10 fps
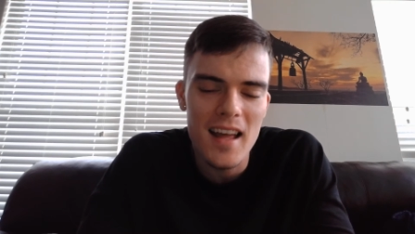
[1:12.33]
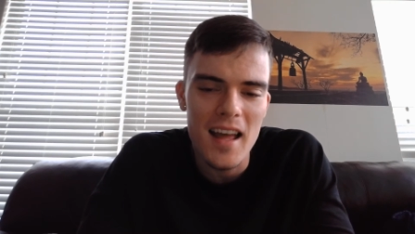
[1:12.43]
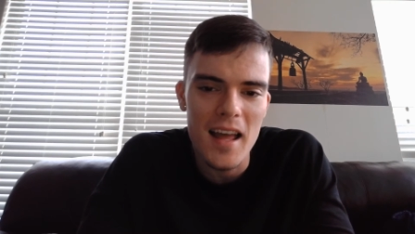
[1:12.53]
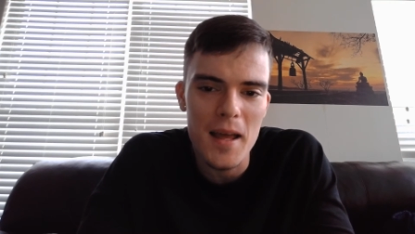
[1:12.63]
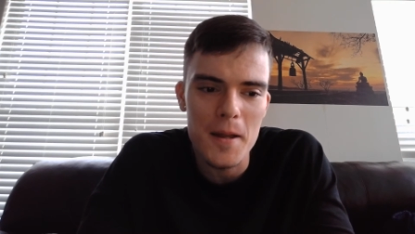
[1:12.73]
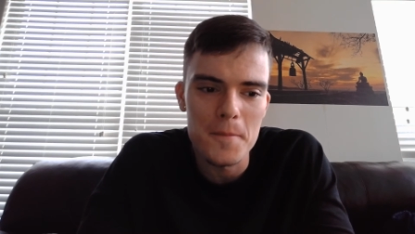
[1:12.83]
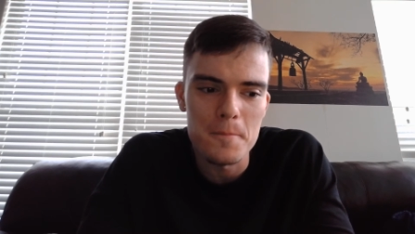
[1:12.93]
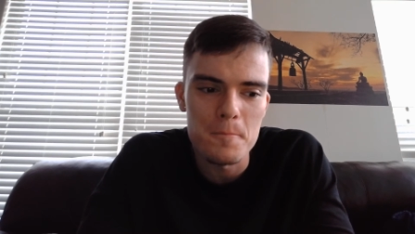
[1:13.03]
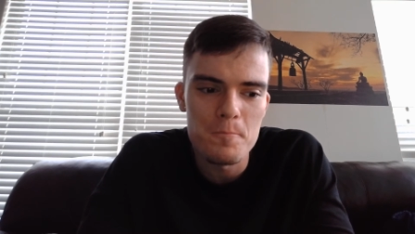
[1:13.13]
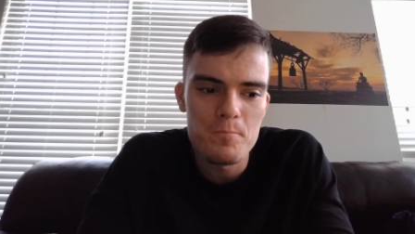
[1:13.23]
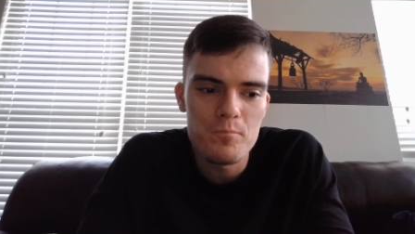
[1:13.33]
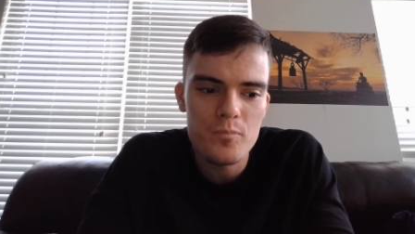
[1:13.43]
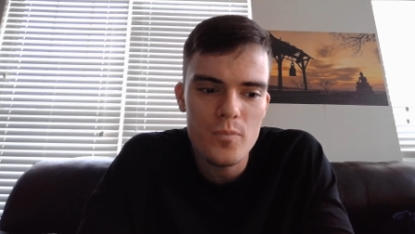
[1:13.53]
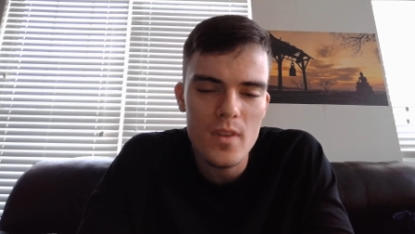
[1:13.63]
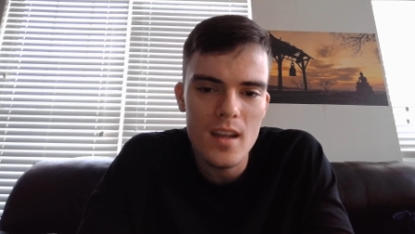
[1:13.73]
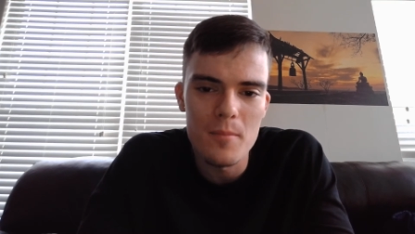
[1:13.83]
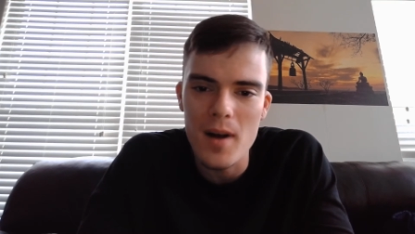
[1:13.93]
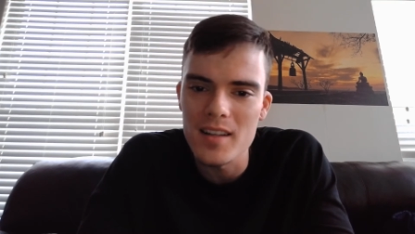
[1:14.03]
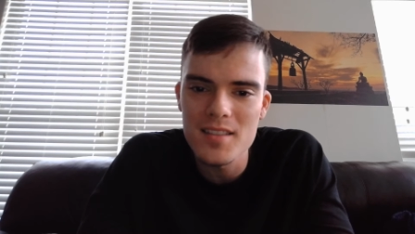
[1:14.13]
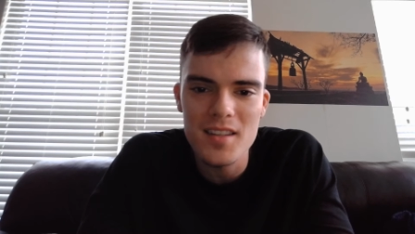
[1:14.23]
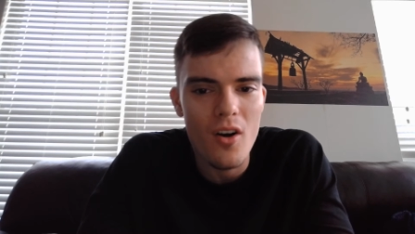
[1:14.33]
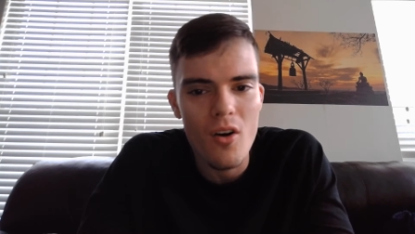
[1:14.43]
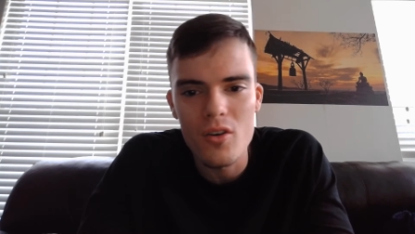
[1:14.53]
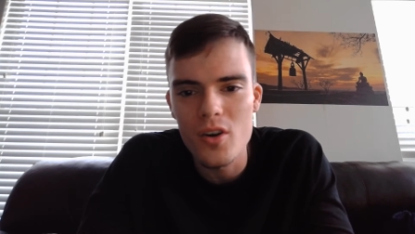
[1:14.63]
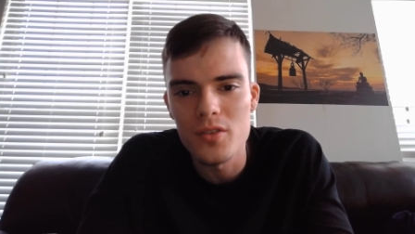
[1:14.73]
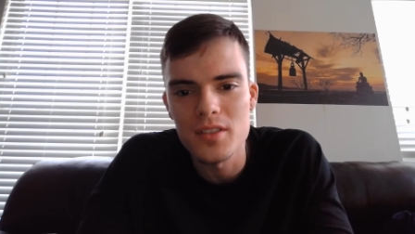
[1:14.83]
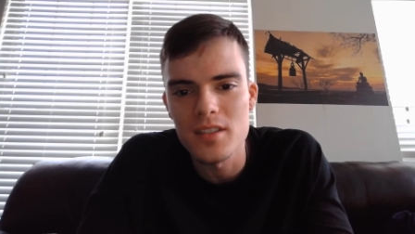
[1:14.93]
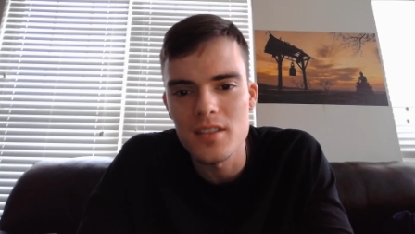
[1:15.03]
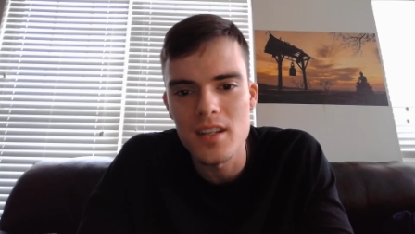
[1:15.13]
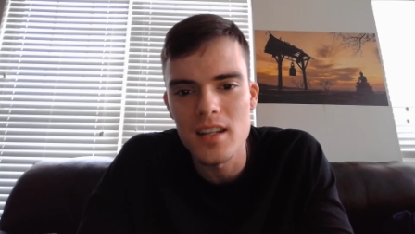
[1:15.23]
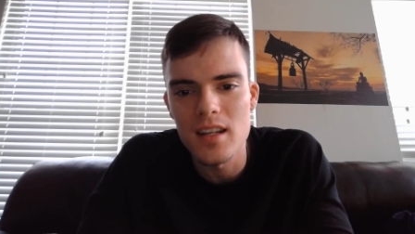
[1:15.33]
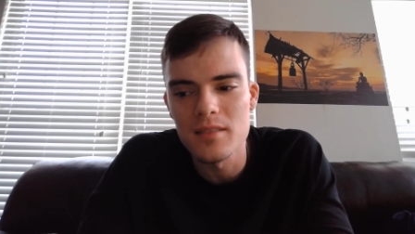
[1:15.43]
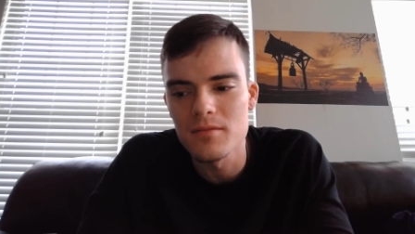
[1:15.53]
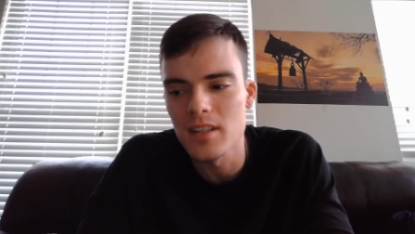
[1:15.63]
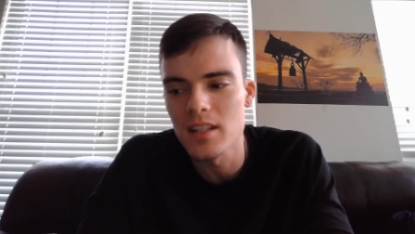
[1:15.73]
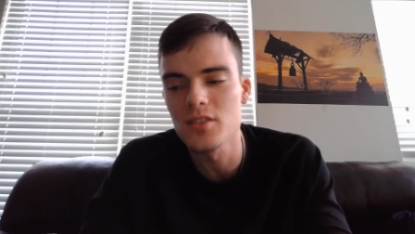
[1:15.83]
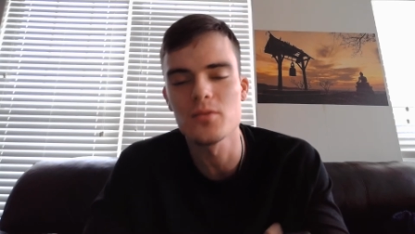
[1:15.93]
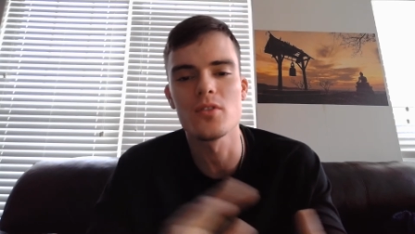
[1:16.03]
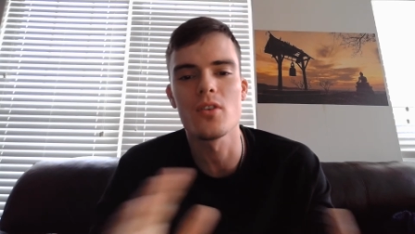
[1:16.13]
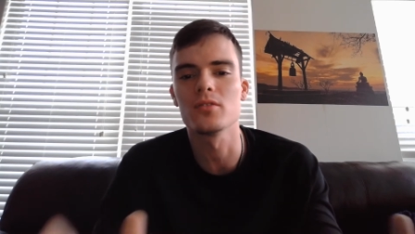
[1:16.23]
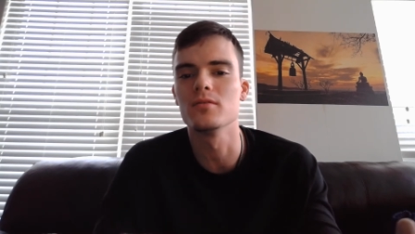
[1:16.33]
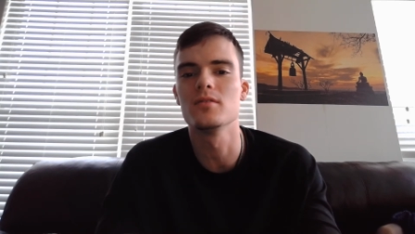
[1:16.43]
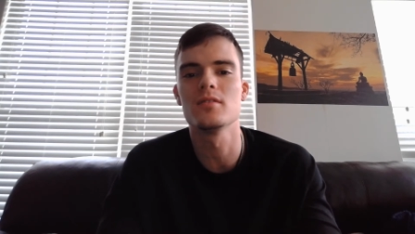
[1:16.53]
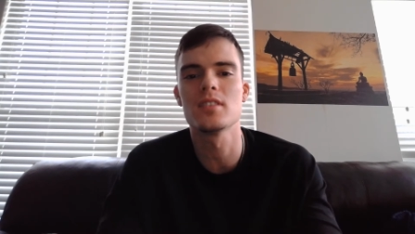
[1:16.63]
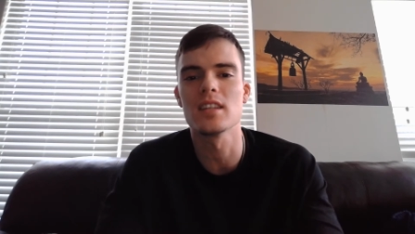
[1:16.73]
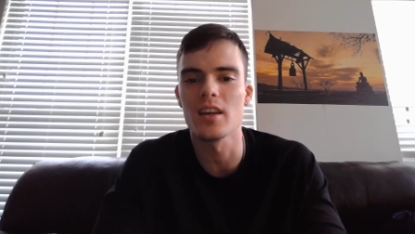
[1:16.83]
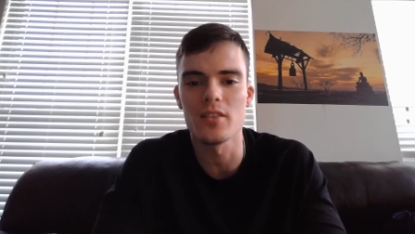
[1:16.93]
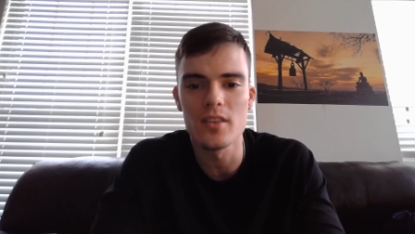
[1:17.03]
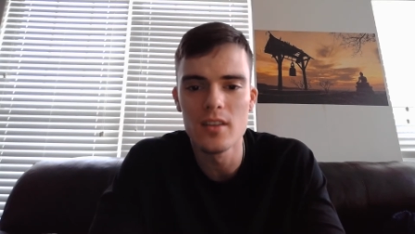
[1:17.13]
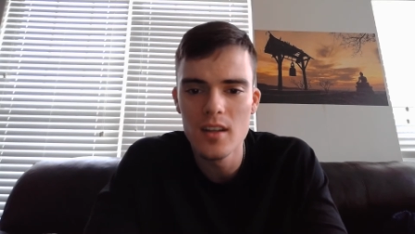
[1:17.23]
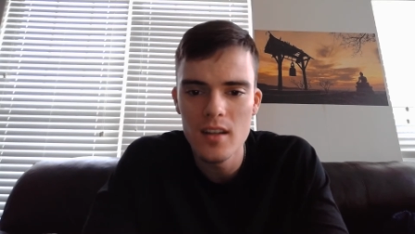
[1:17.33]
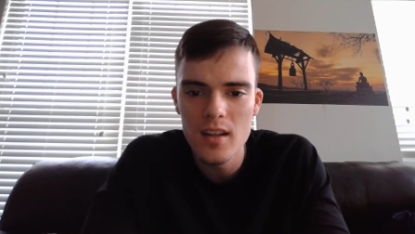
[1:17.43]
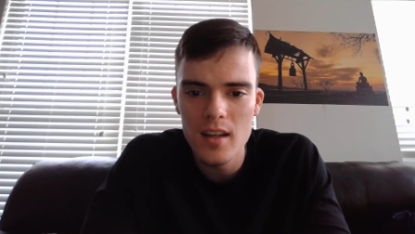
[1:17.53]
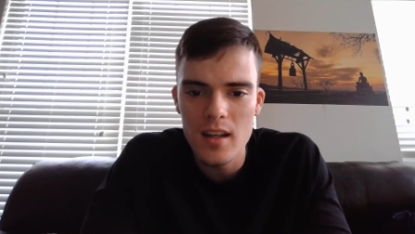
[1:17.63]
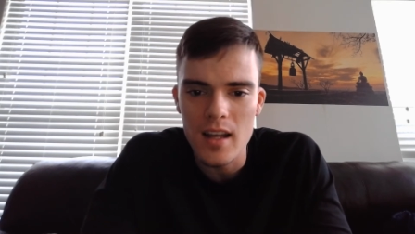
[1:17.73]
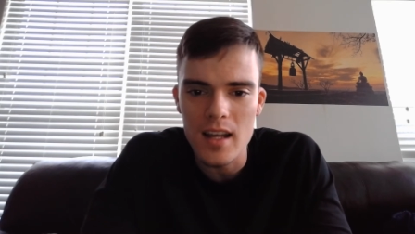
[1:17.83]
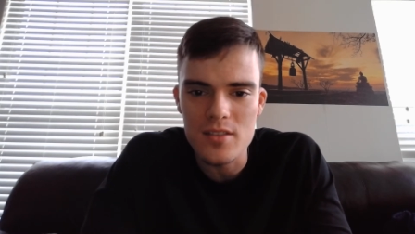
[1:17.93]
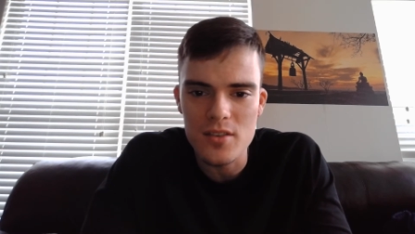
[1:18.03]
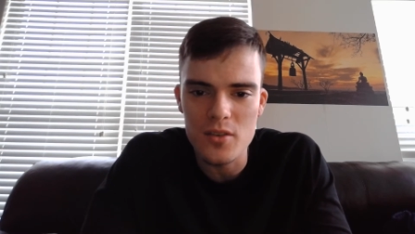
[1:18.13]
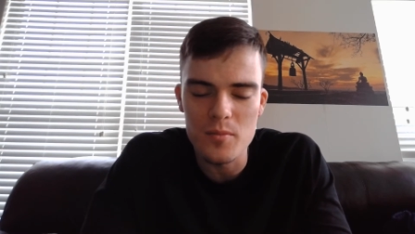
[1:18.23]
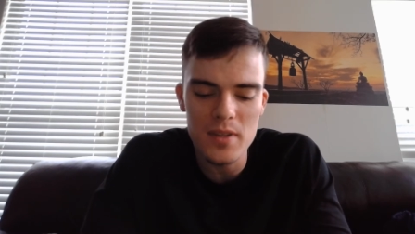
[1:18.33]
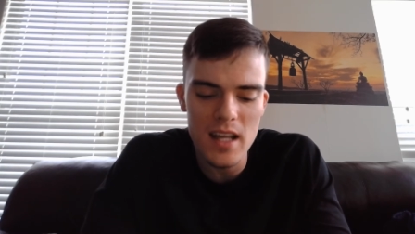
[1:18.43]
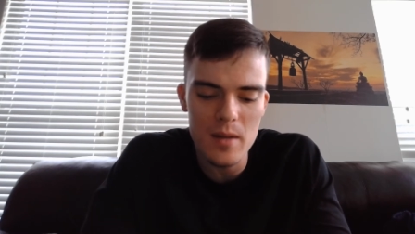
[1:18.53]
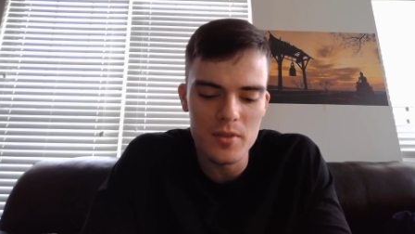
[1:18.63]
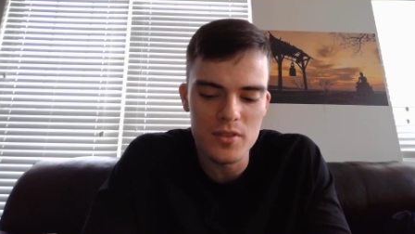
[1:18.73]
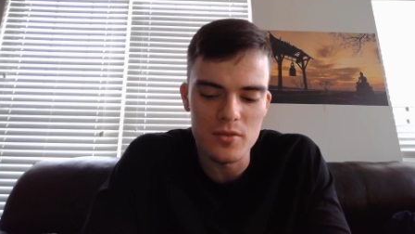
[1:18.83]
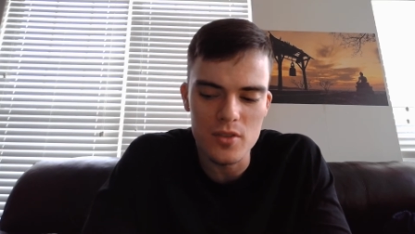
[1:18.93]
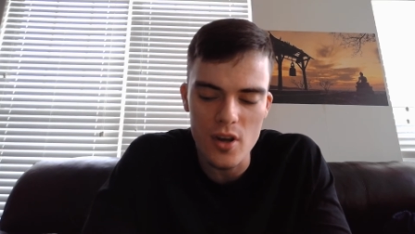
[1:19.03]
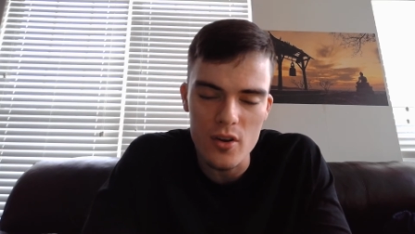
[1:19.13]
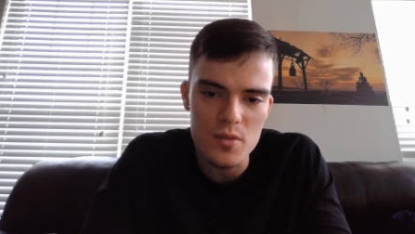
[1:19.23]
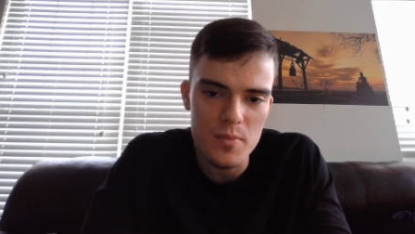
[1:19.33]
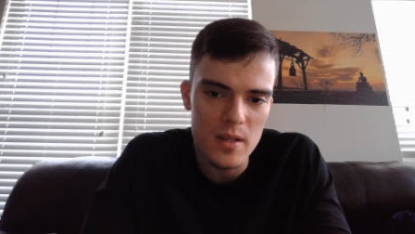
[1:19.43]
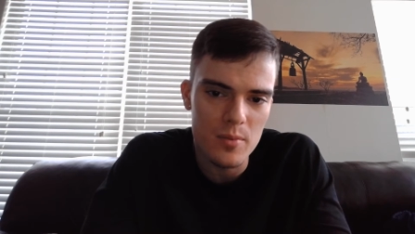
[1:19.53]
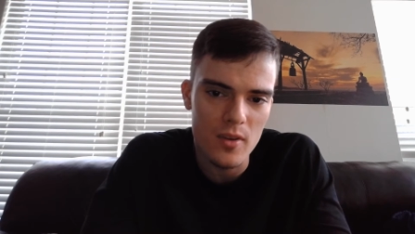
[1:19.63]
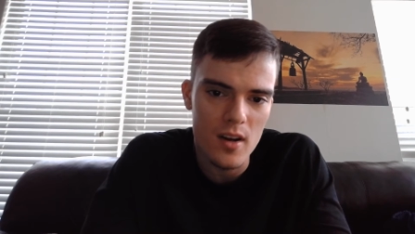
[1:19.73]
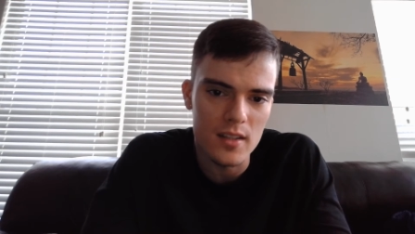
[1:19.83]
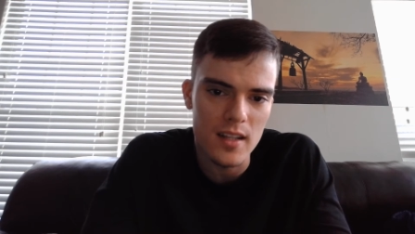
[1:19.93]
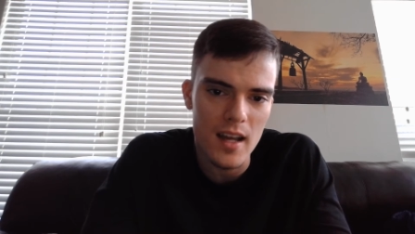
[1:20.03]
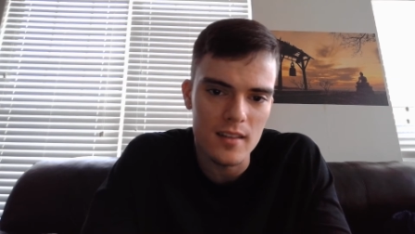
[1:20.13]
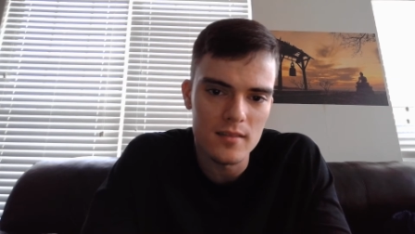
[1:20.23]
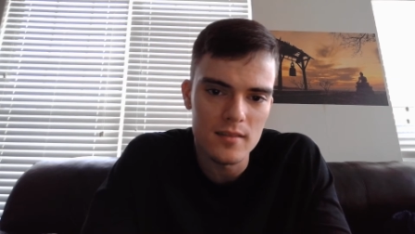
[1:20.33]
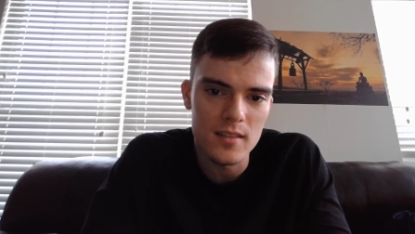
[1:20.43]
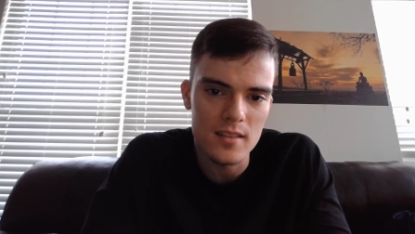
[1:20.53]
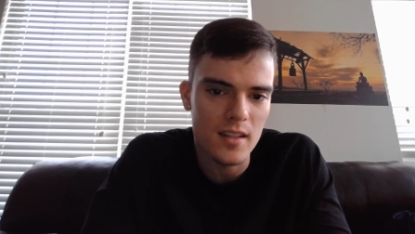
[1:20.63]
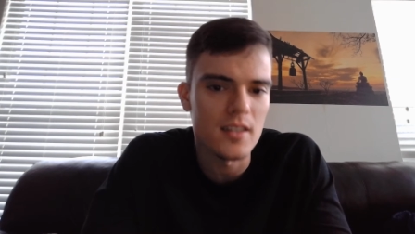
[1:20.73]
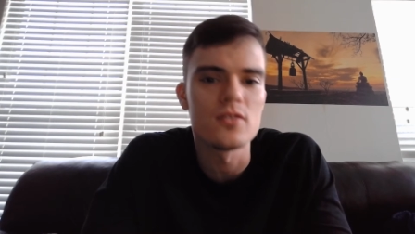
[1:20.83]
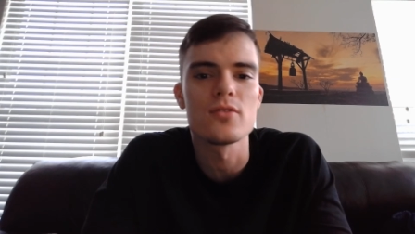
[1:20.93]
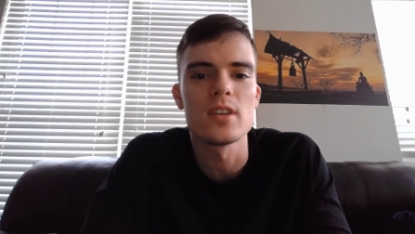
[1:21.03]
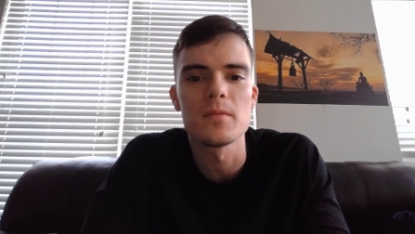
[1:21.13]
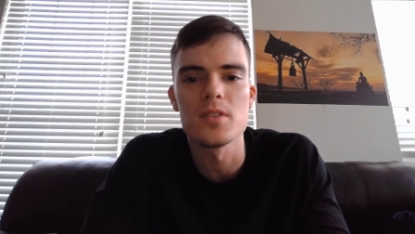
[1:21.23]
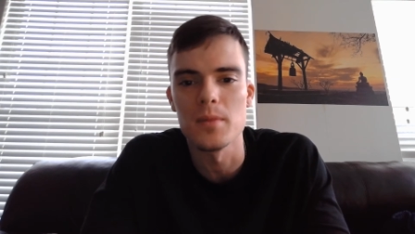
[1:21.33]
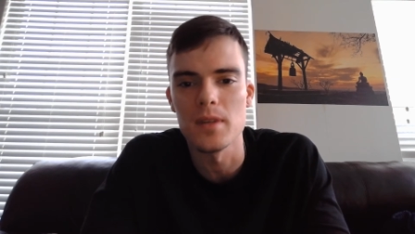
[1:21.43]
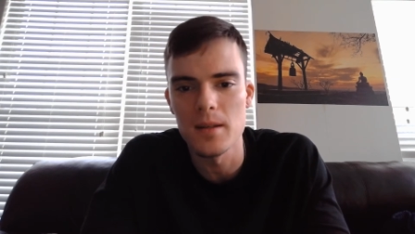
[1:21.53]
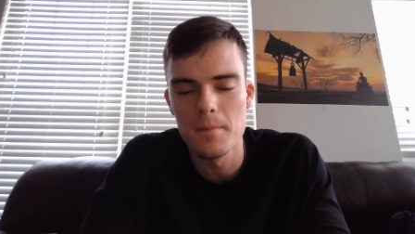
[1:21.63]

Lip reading: And mindset all goes into it all together. And so to be able to coach people on that, it's like a dream to me.